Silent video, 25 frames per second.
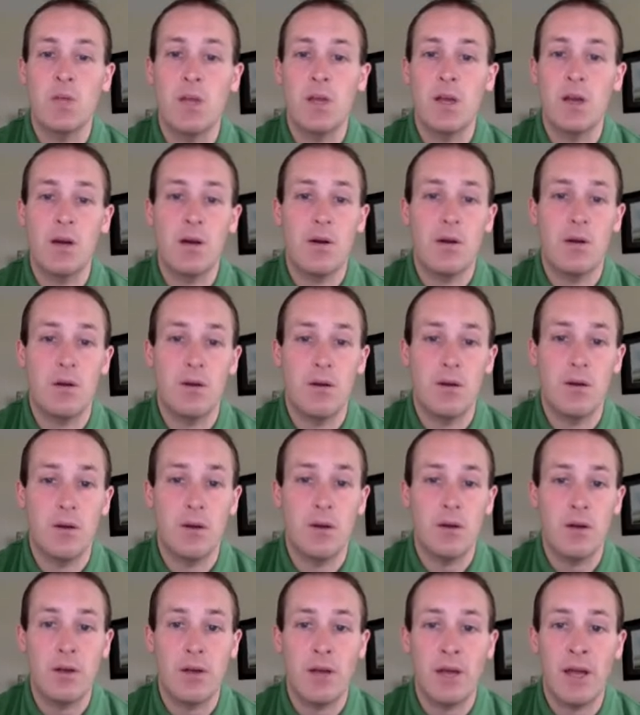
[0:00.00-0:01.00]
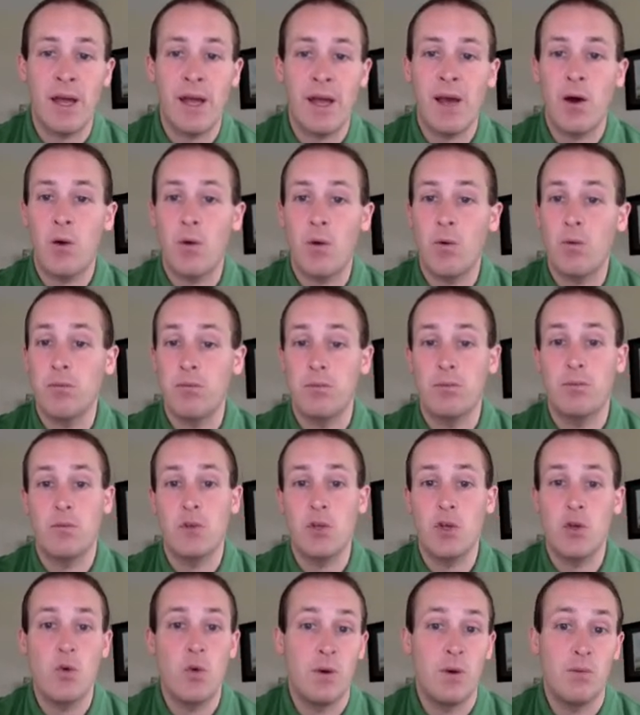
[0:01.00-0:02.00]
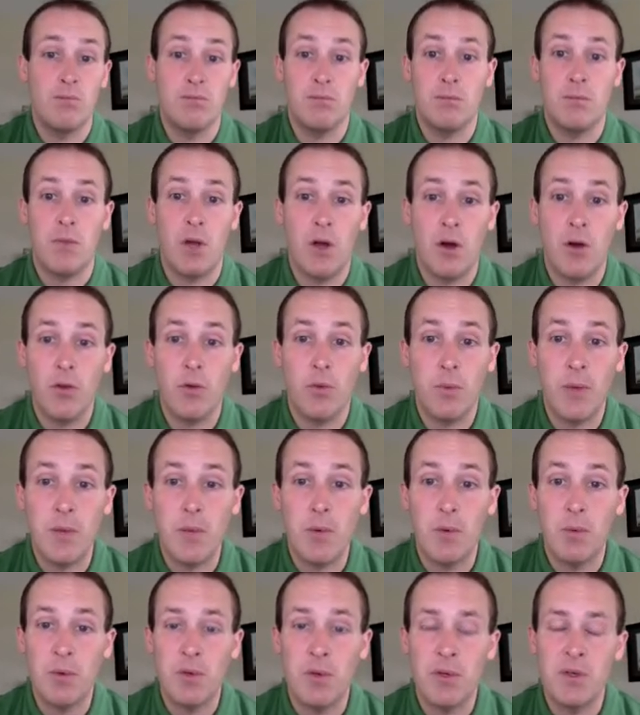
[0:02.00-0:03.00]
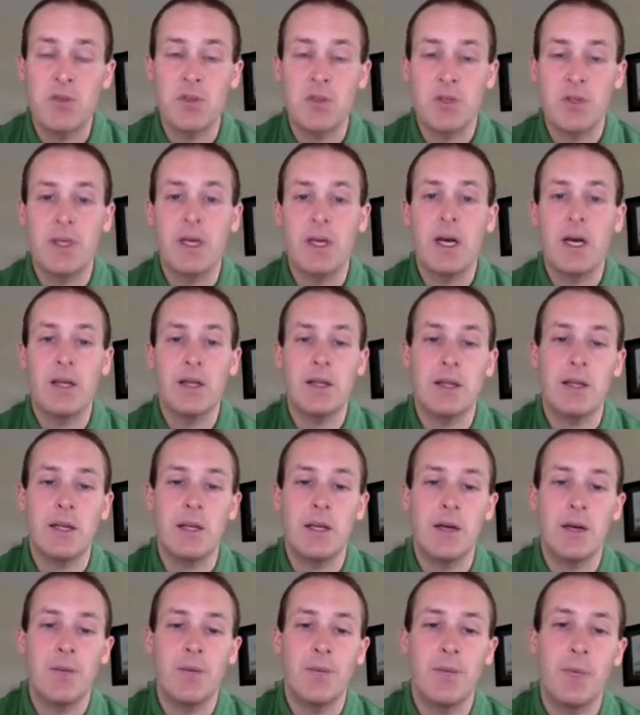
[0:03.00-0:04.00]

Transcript: there and how you and other people potentially got there.